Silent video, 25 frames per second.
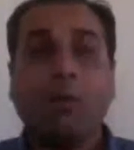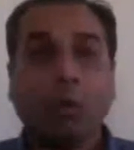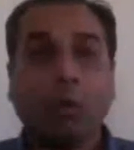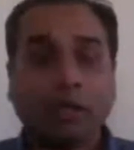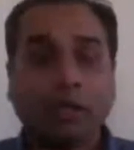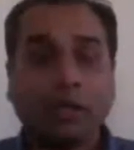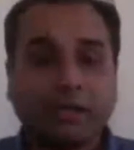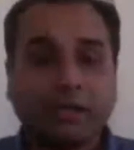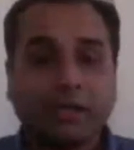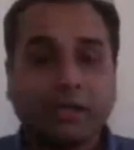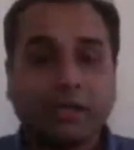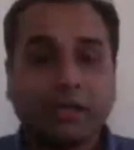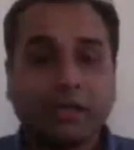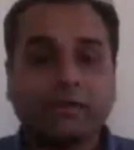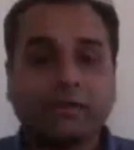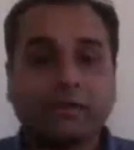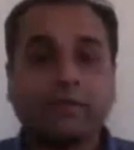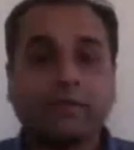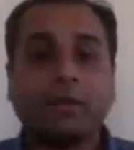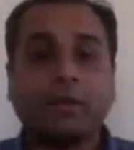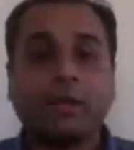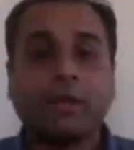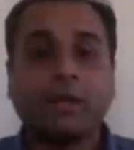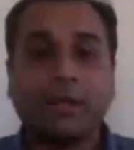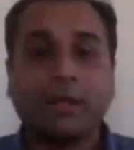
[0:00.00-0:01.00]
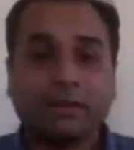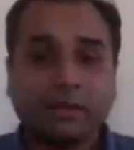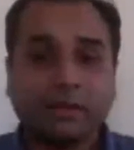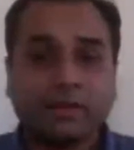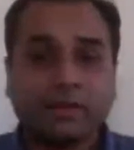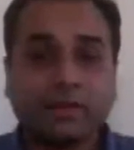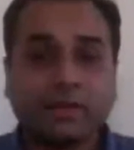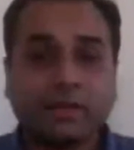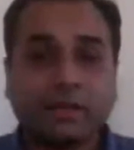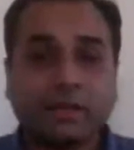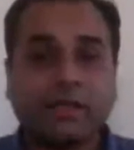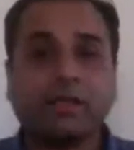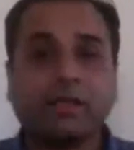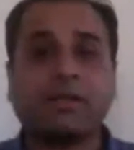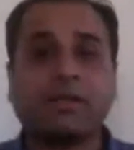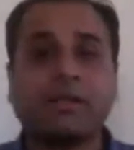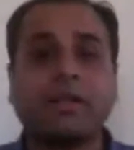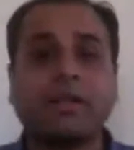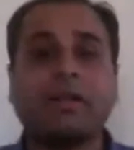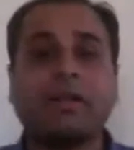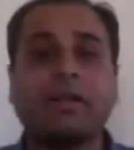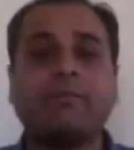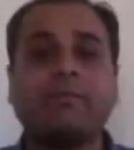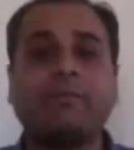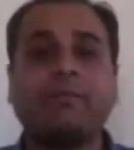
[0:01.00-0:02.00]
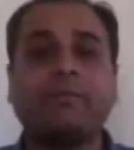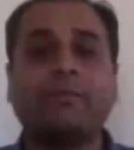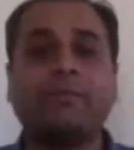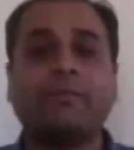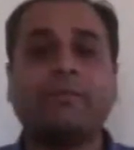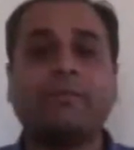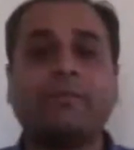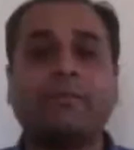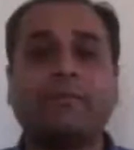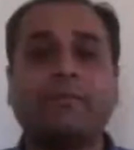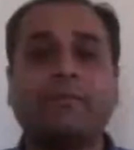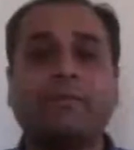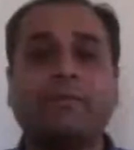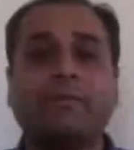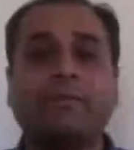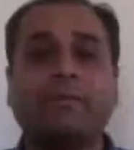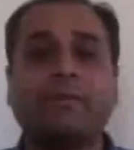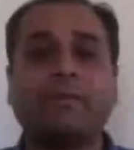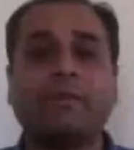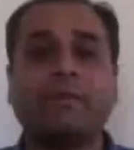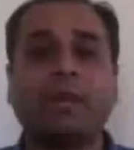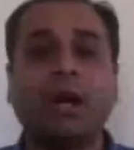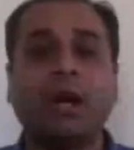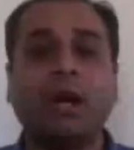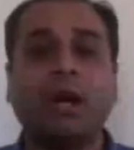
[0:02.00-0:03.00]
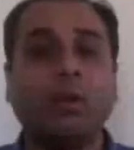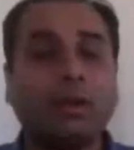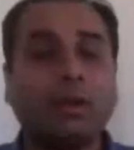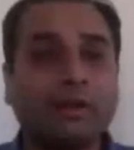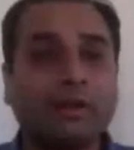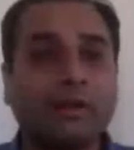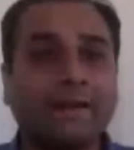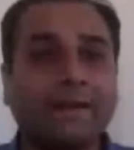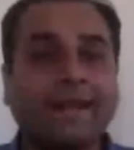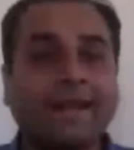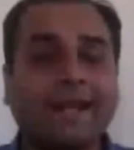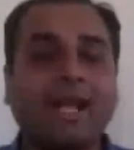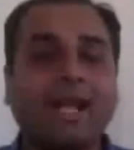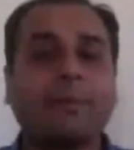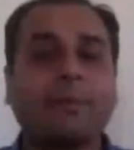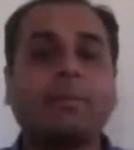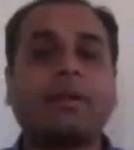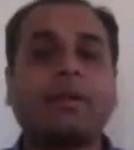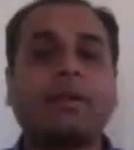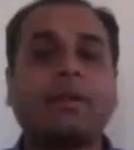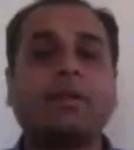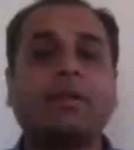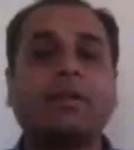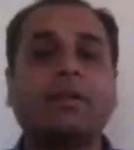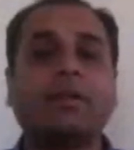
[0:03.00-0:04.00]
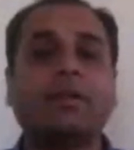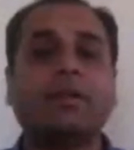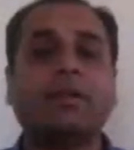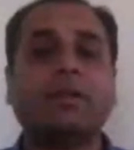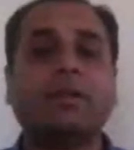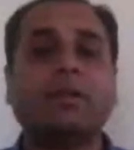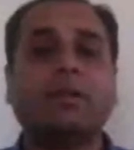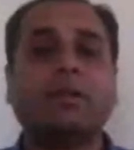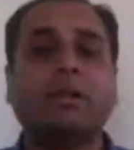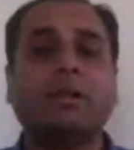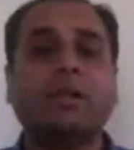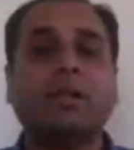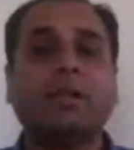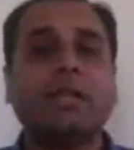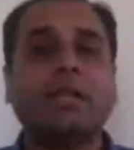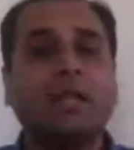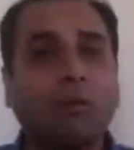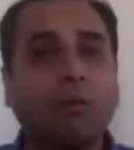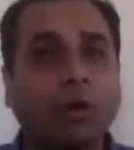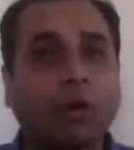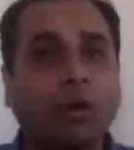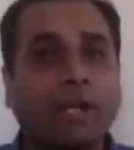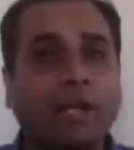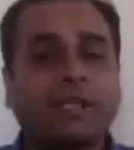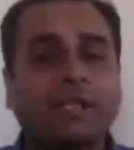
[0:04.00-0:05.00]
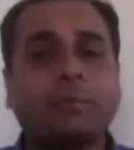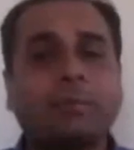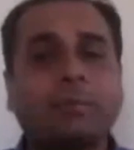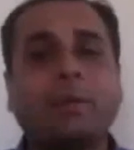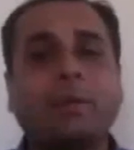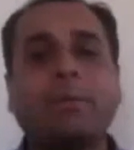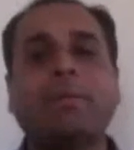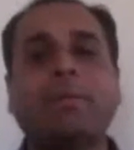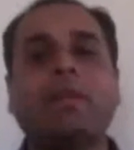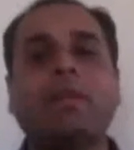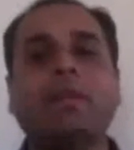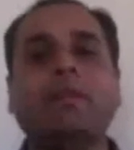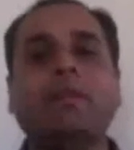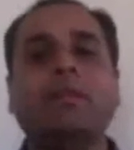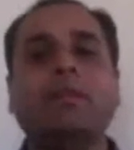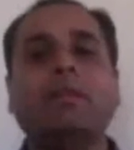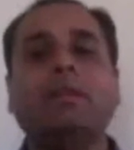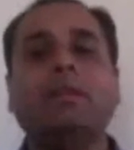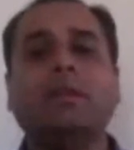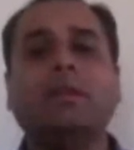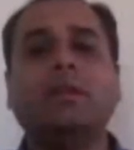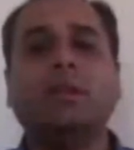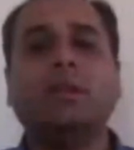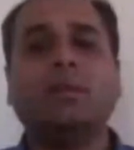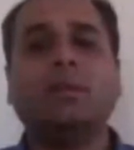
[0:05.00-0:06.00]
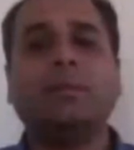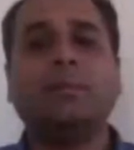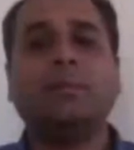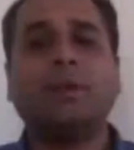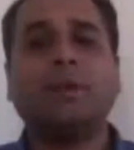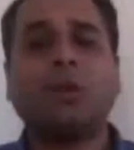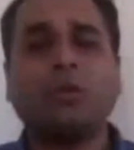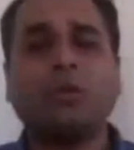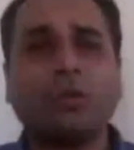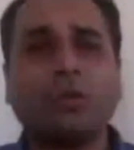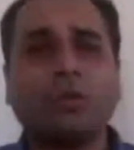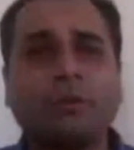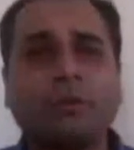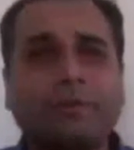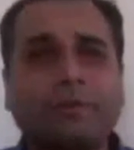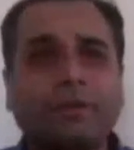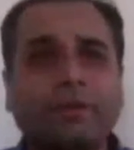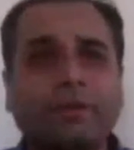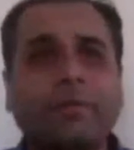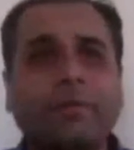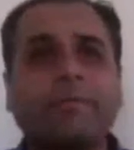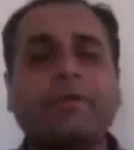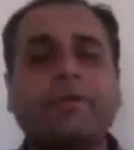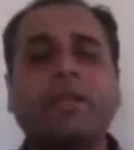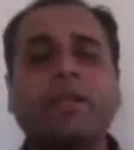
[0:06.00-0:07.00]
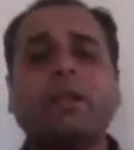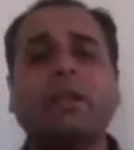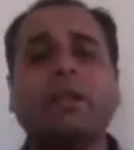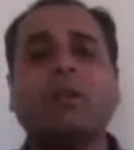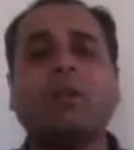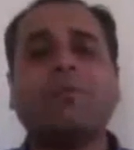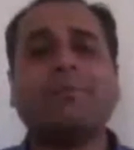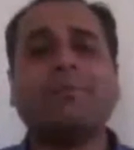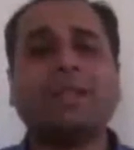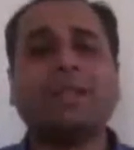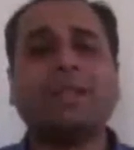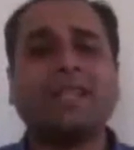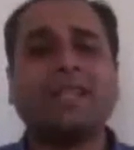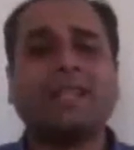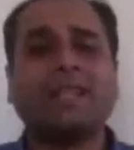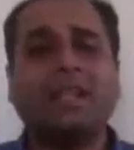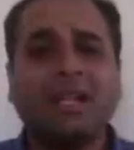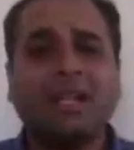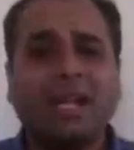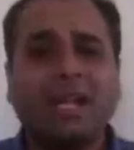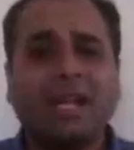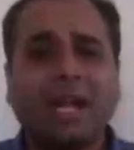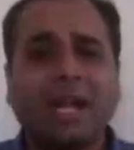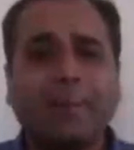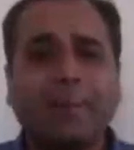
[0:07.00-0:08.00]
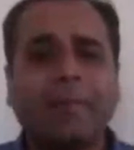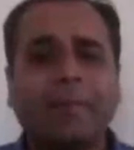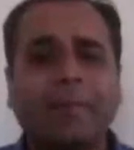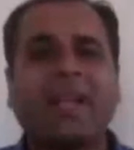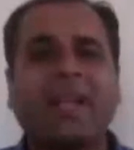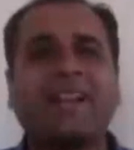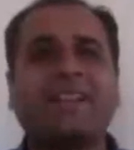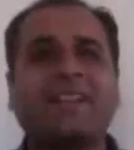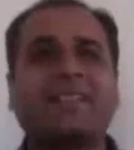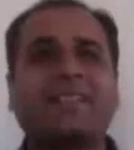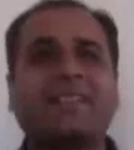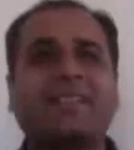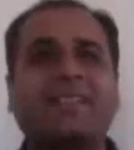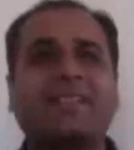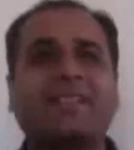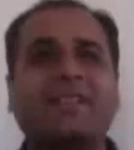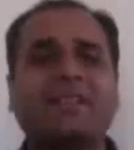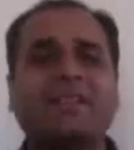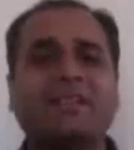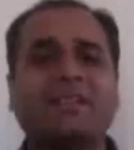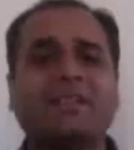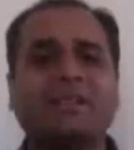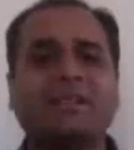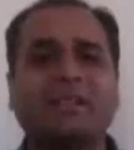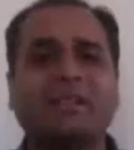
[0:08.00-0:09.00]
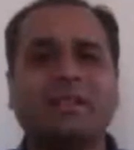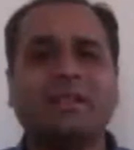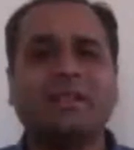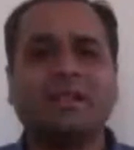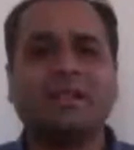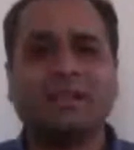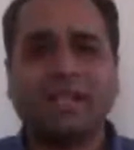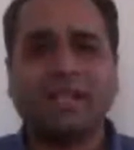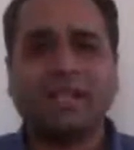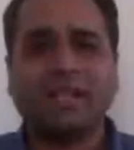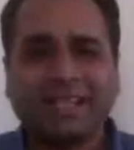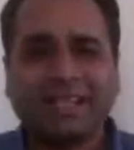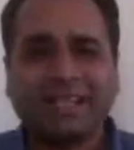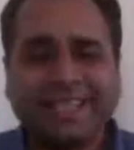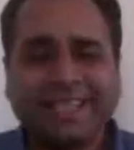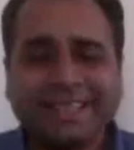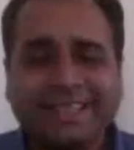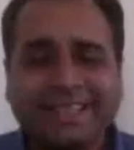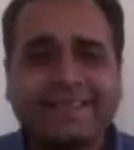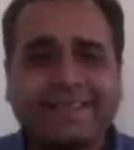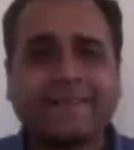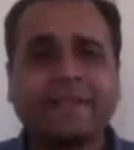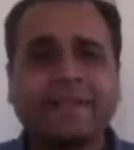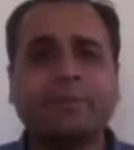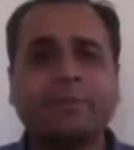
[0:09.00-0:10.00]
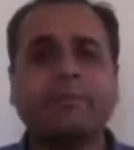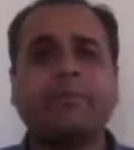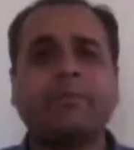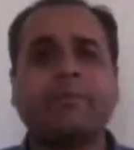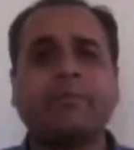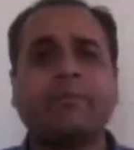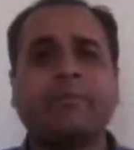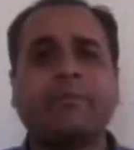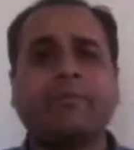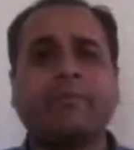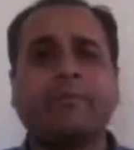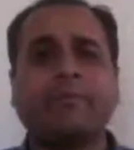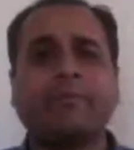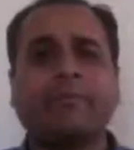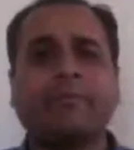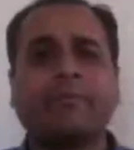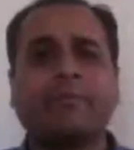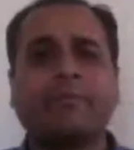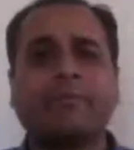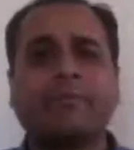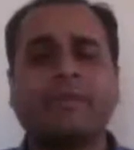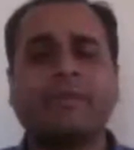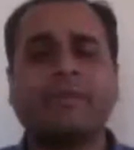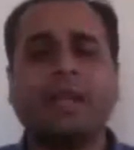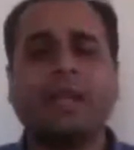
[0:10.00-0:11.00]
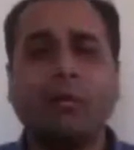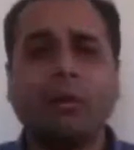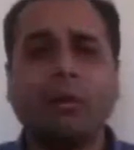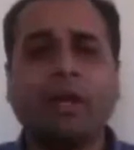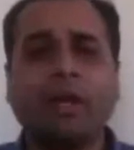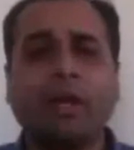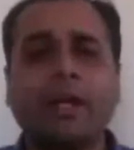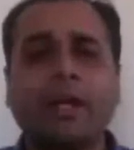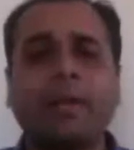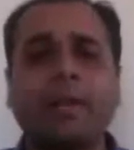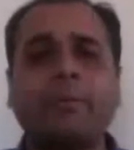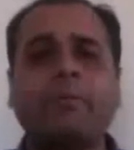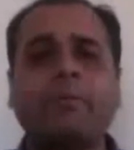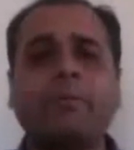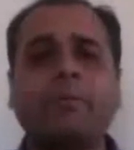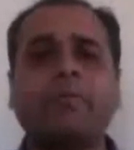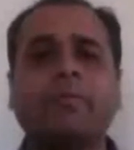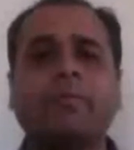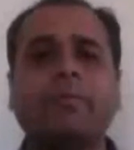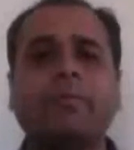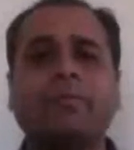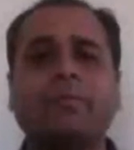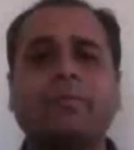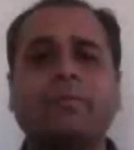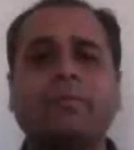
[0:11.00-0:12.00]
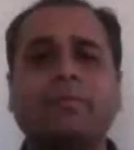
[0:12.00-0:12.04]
What he does in this condition, how does he adapt? He avoids people because of the fear of being embarrassed. They tease him, they avoid him.